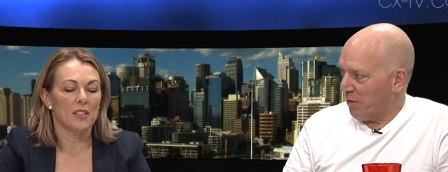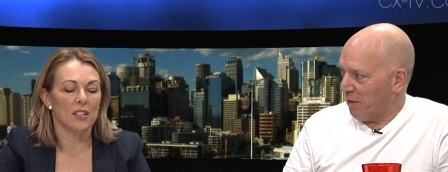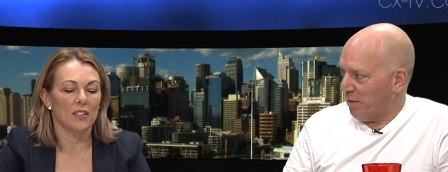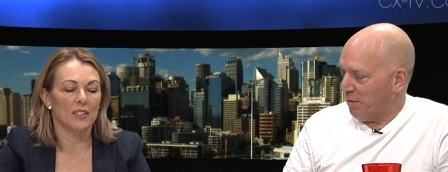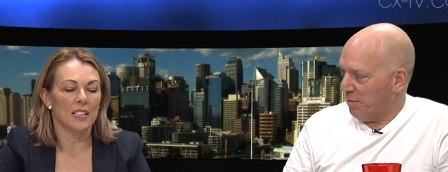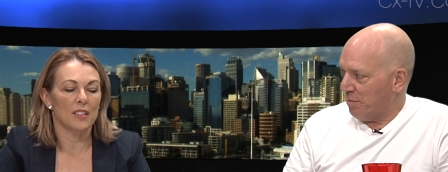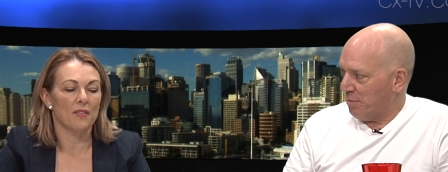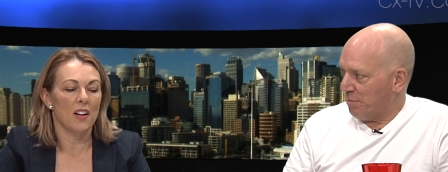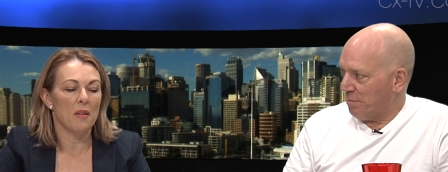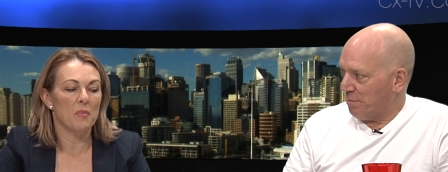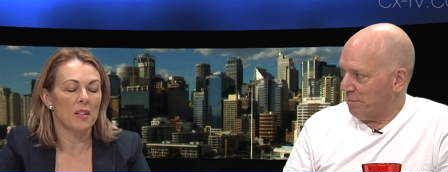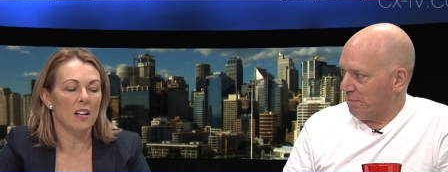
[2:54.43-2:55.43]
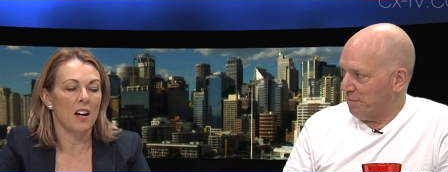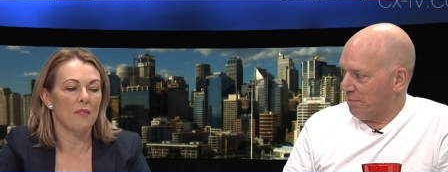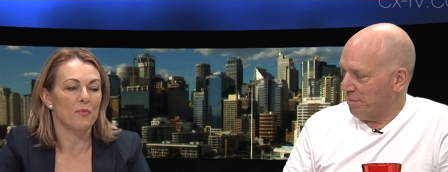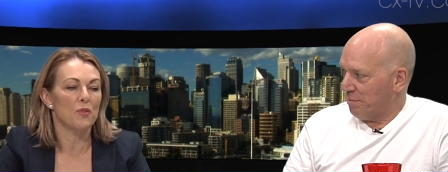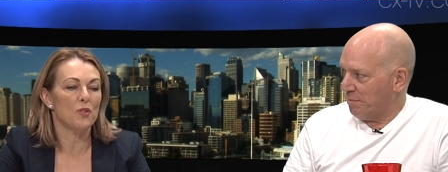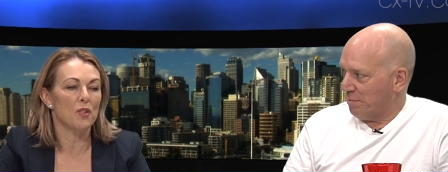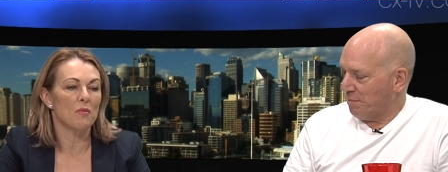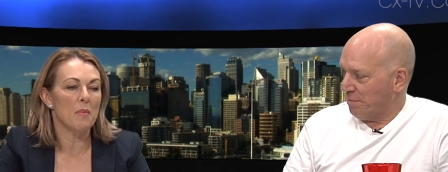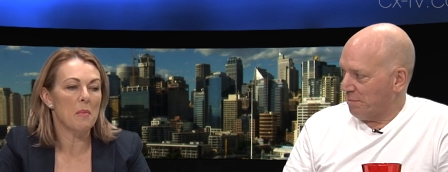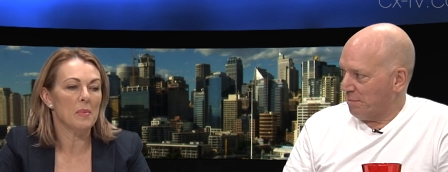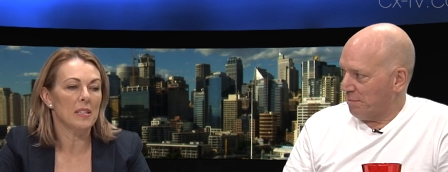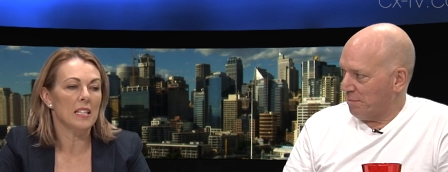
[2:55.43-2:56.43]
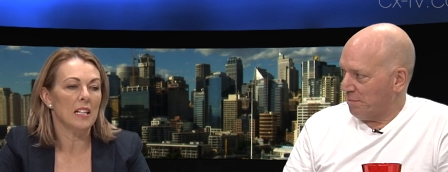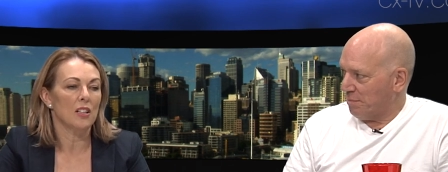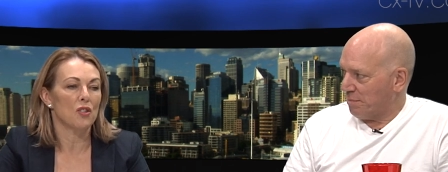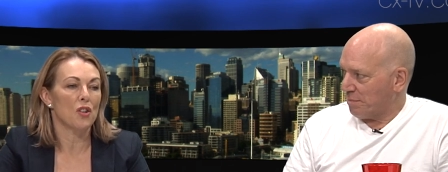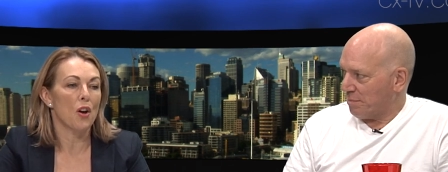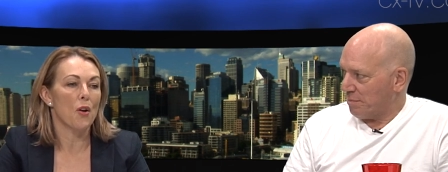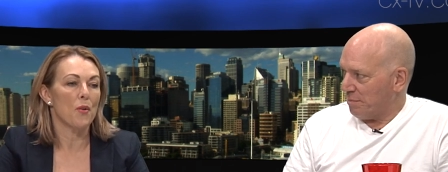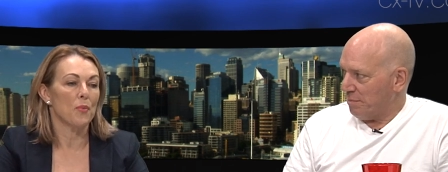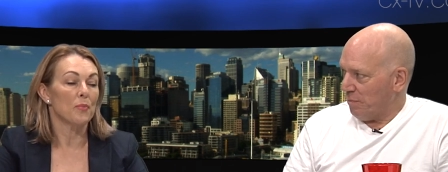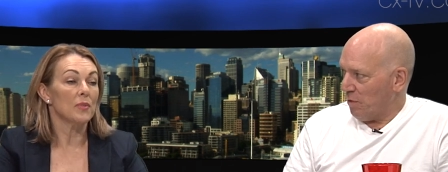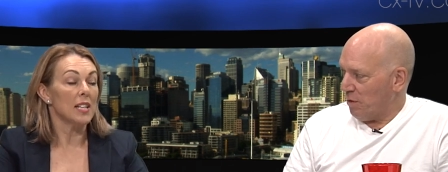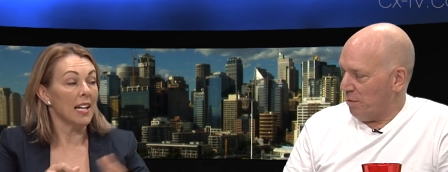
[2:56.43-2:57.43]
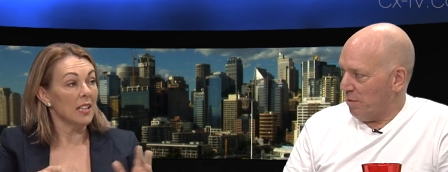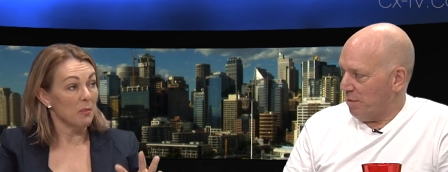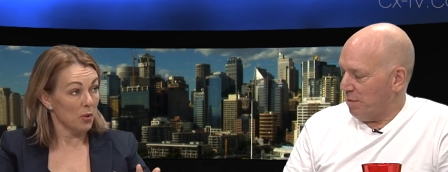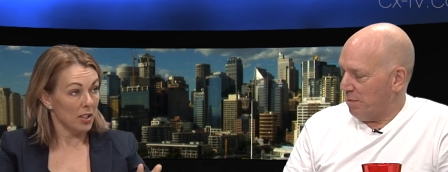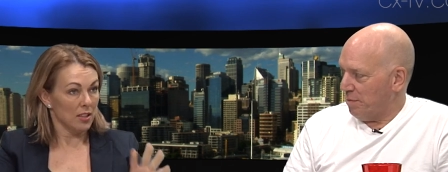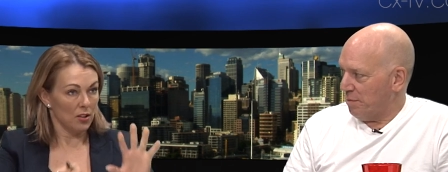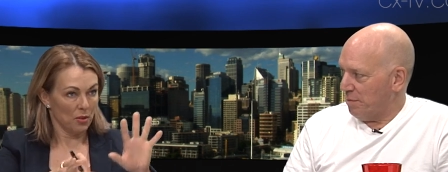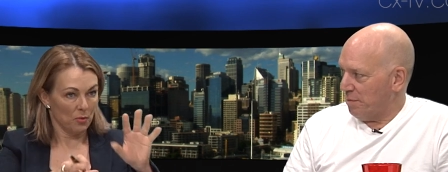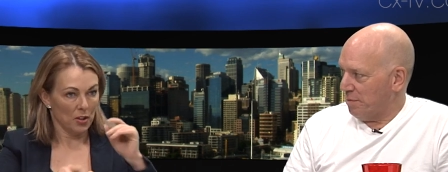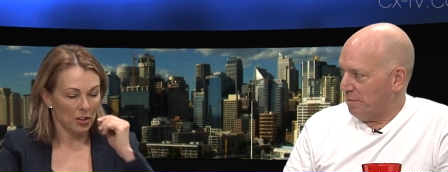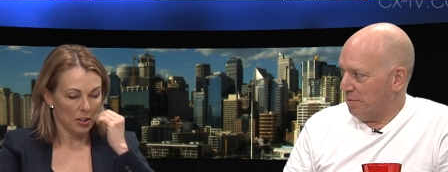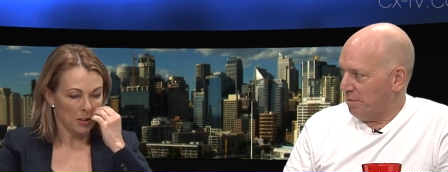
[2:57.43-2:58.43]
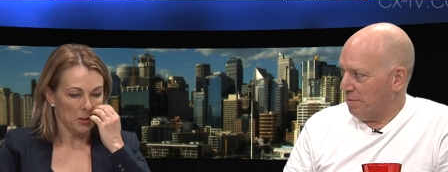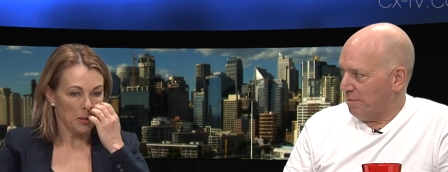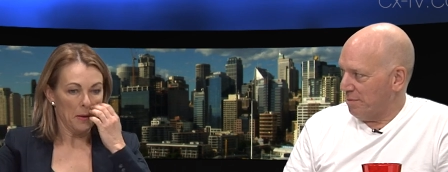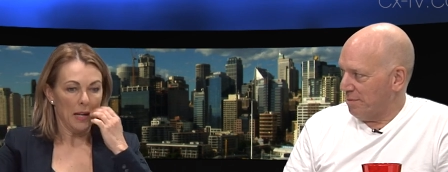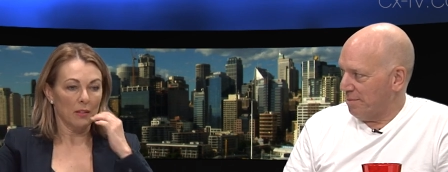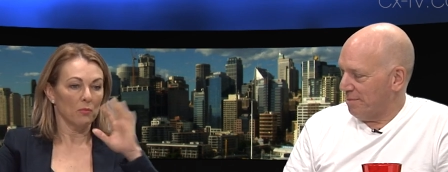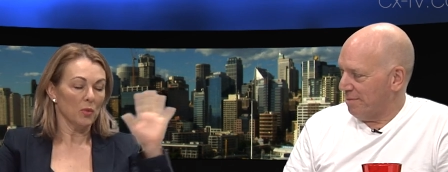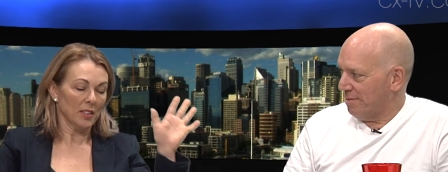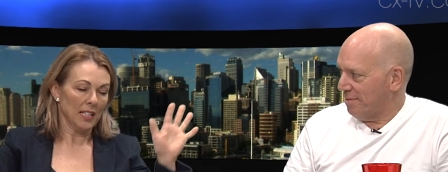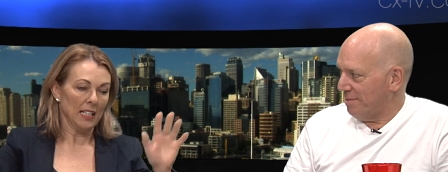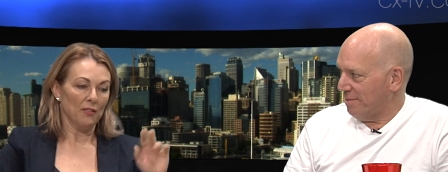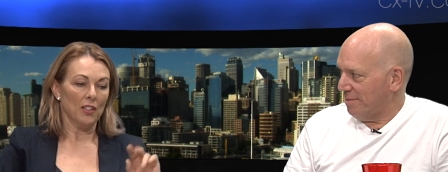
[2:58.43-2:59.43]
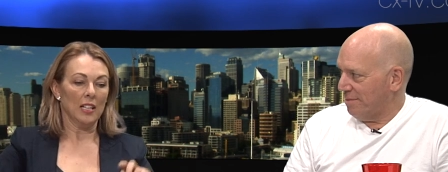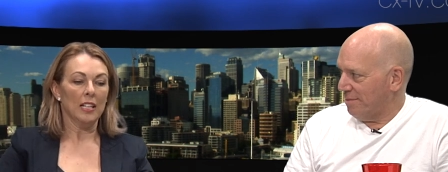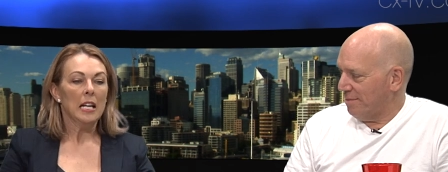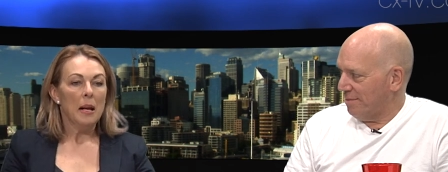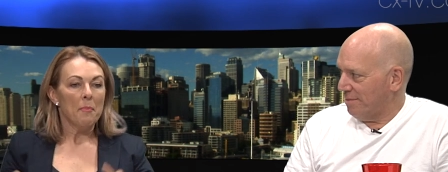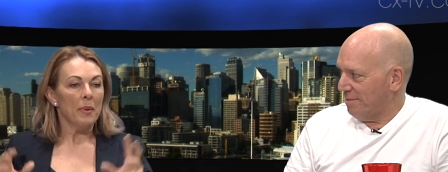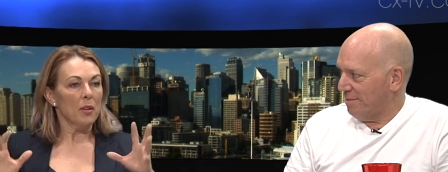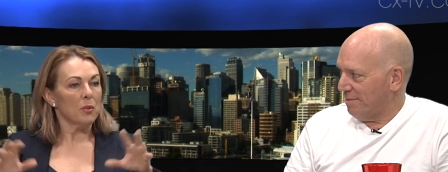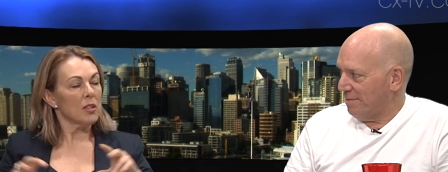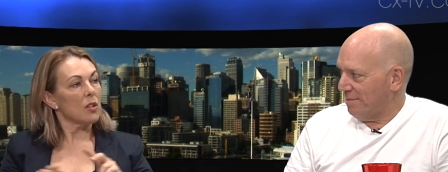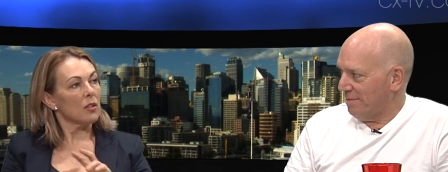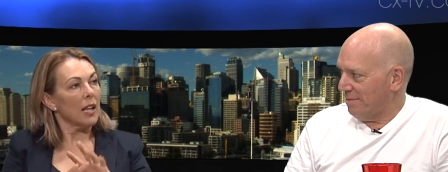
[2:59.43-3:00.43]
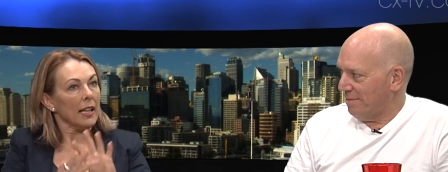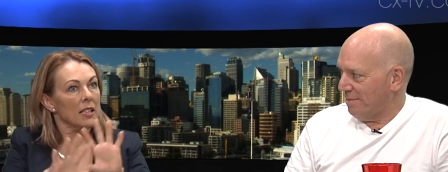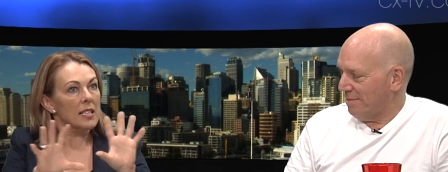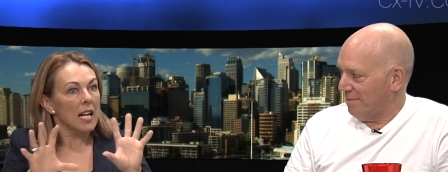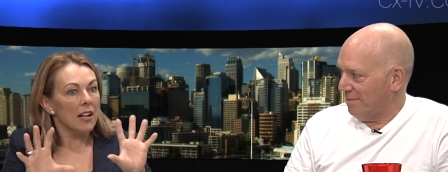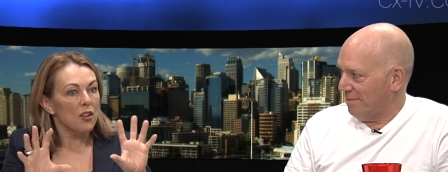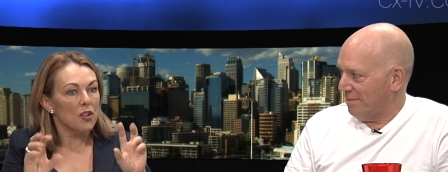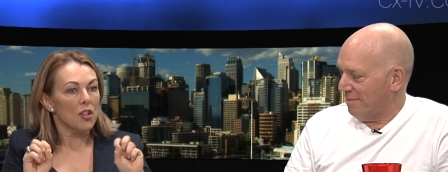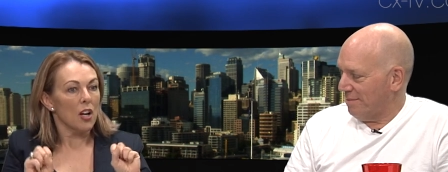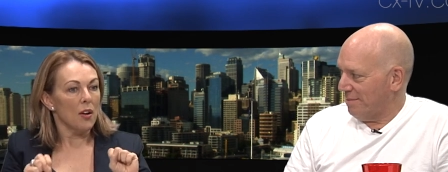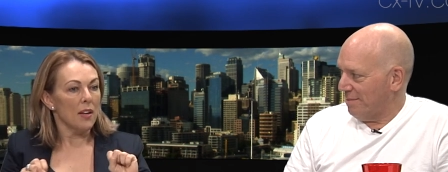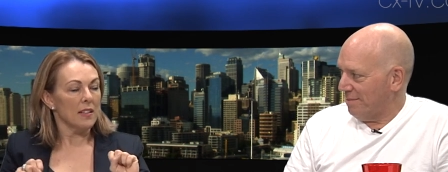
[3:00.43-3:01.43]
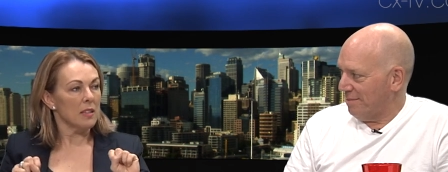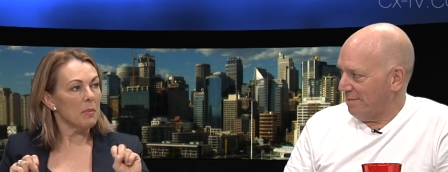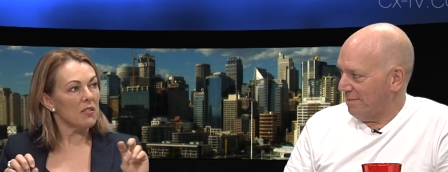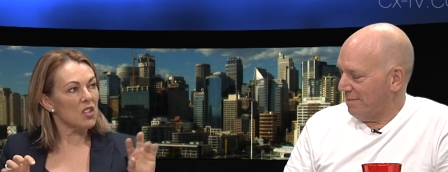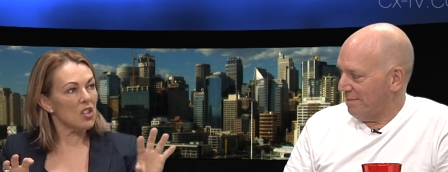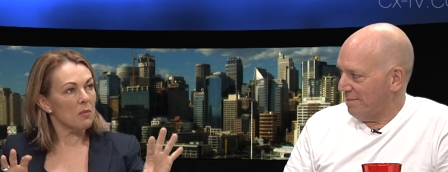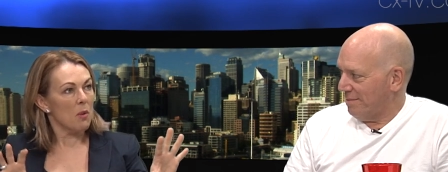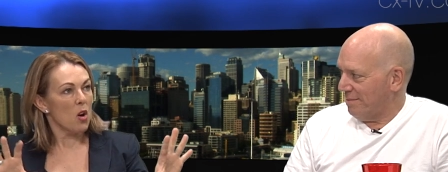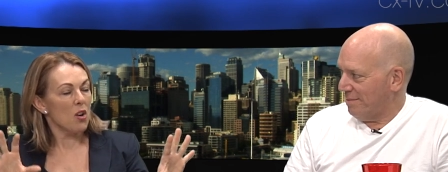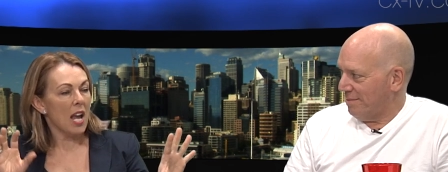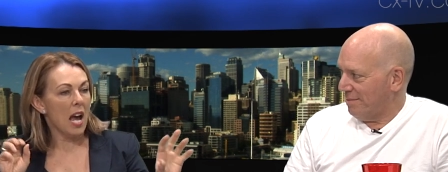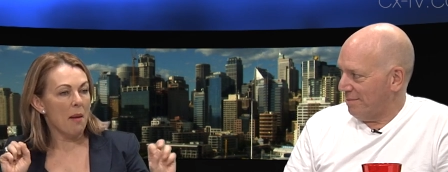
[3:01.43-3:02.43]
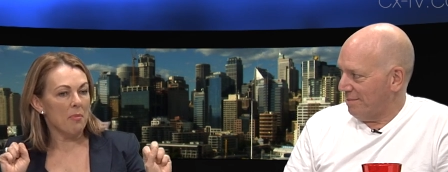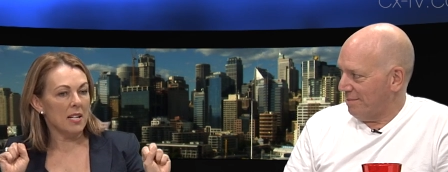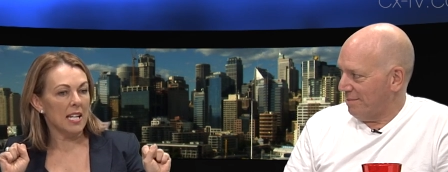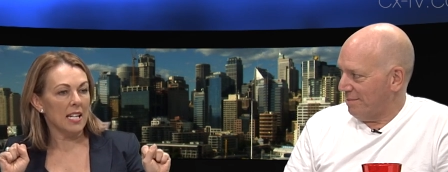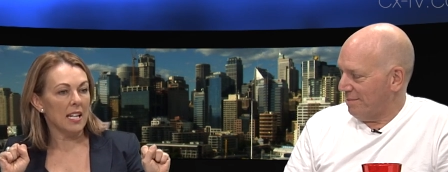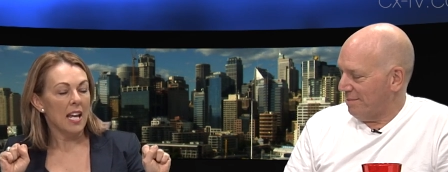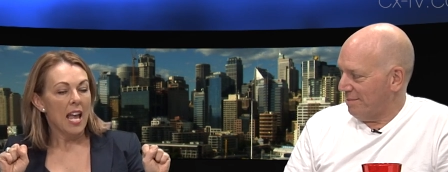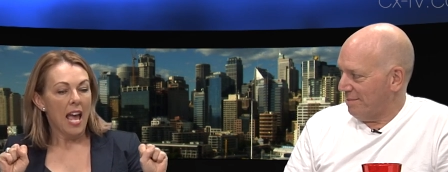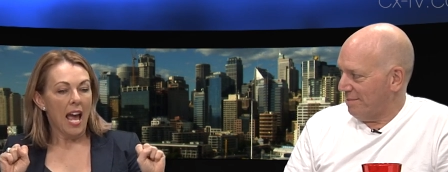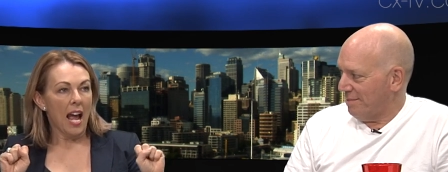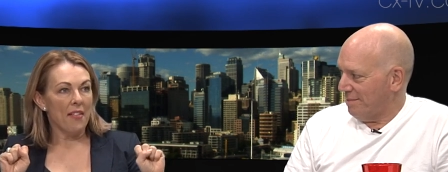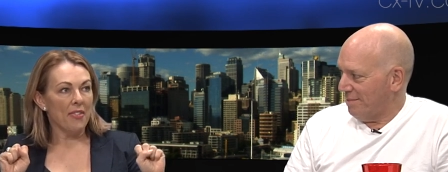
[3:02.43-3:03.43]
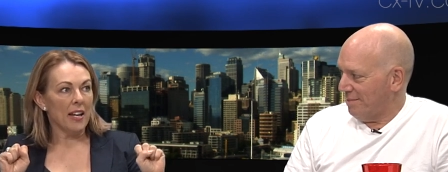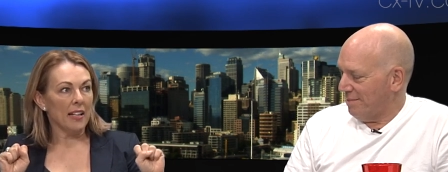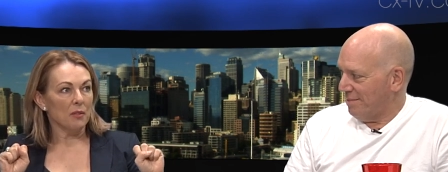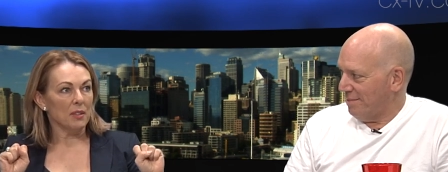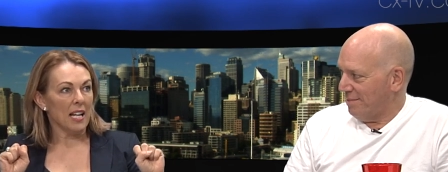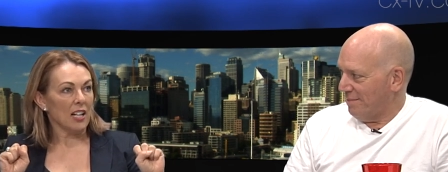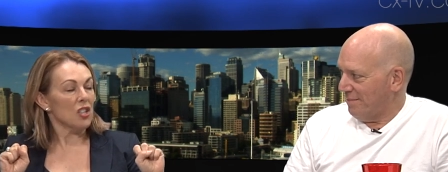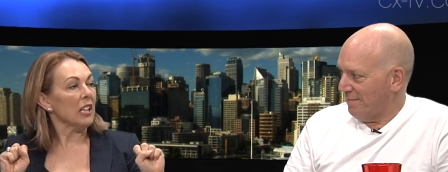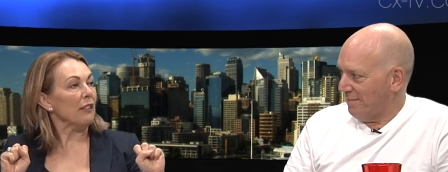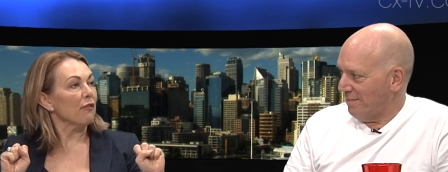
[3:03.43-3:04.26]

Speaker 1: So that's fine. But I do remember seeing a show, taking the boys to watch a show, and it wasn't an interview, but there was like the start of the show and this bit of smoke happening, and then there was actually